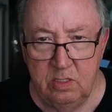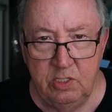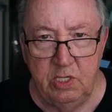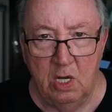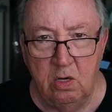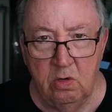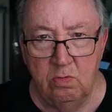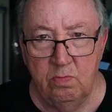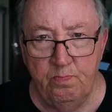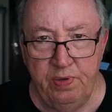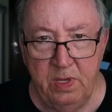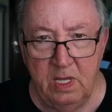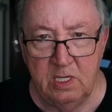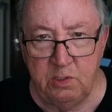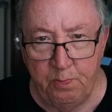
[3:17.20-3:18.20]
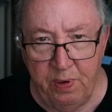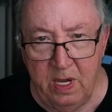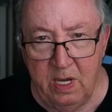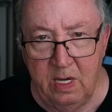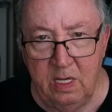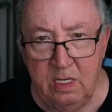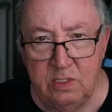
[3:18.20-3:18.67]
Don't pinch
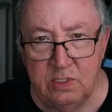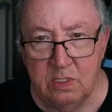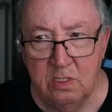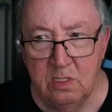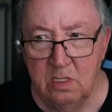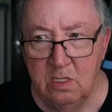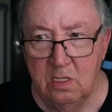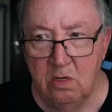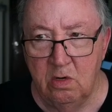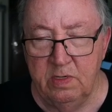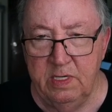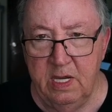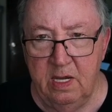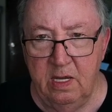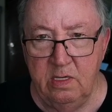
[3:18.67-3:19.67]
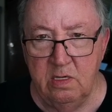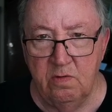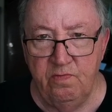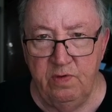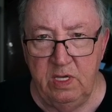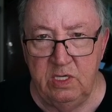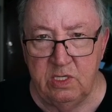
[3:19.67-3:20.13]
pennies on getting your
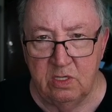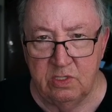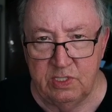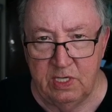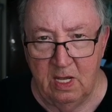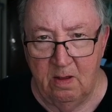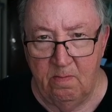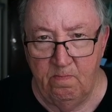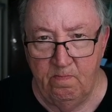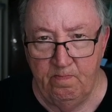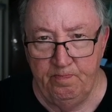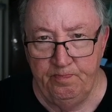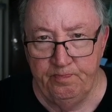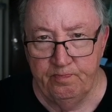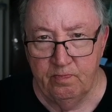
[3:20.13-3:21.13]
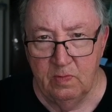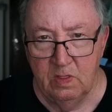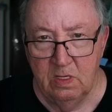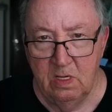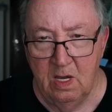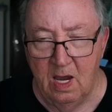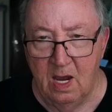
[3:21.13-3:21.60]
visa stuff.
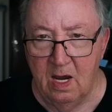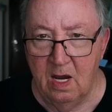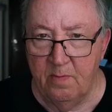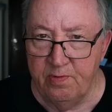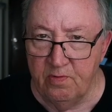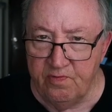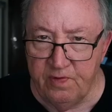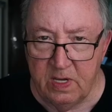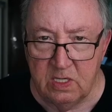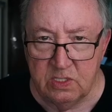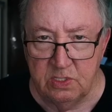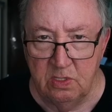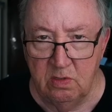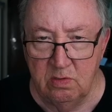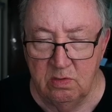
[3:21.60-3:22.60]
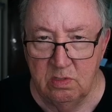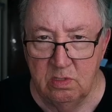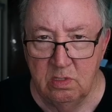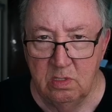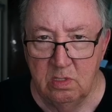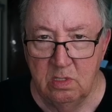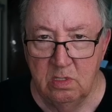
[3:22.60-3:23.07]
Hire a professional,
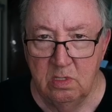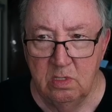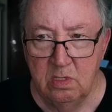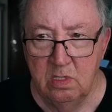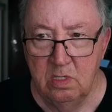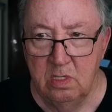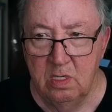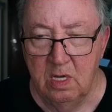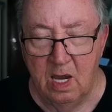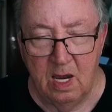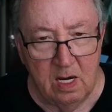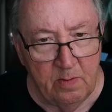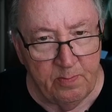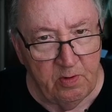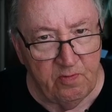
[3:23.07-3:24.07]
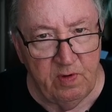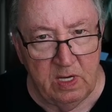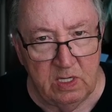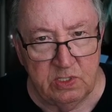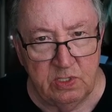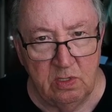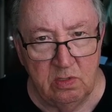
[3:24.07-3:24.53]
hire a
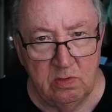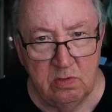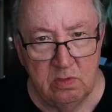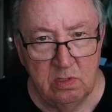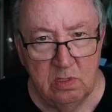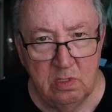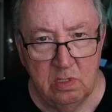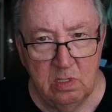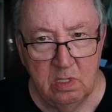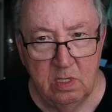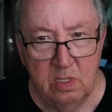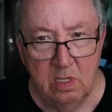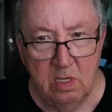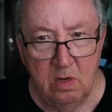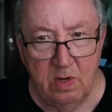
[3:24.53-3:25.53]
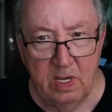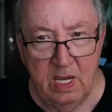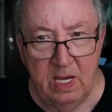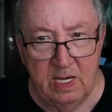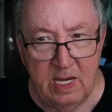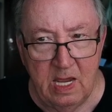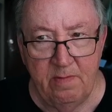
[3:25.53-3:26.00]
professional,
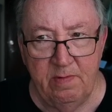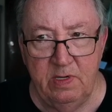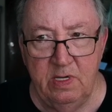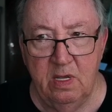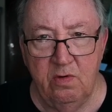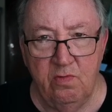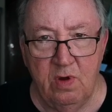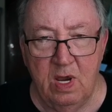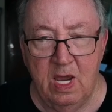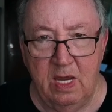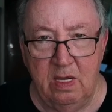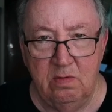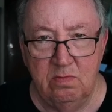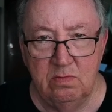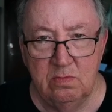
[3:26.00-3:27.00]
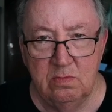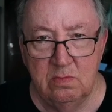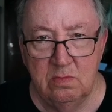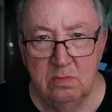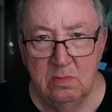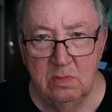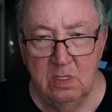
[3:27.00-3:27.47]
okay, and have it done right.
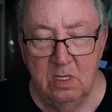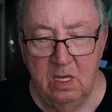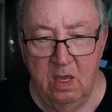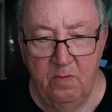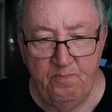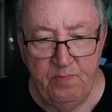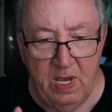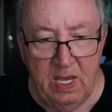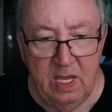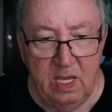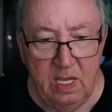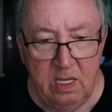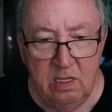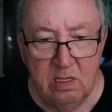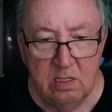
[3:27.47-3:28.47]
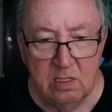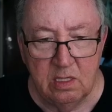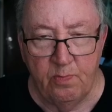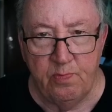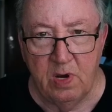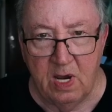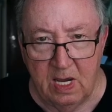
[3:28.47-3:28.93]
And pay
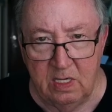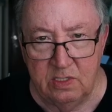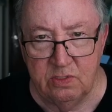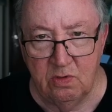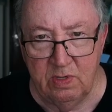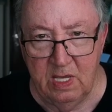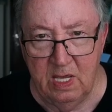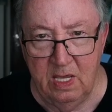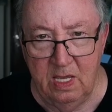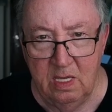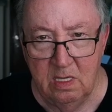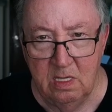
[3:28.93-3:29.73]
the price, okay?